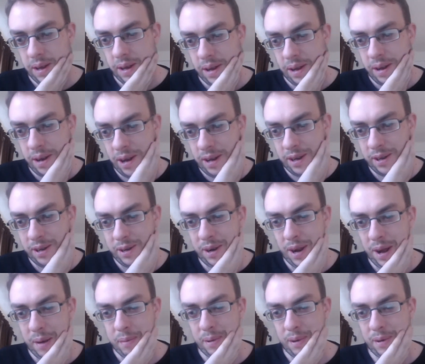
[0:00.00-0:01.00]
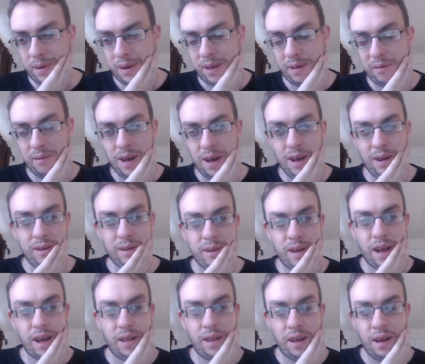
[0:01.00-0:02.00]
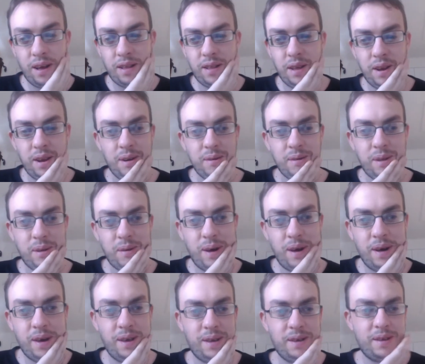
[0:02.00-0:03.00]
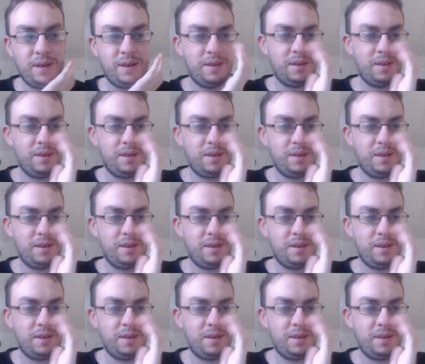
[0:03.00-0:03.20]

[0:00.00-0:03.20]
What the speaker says: Like straps, rather. Well, I don't know. Do I?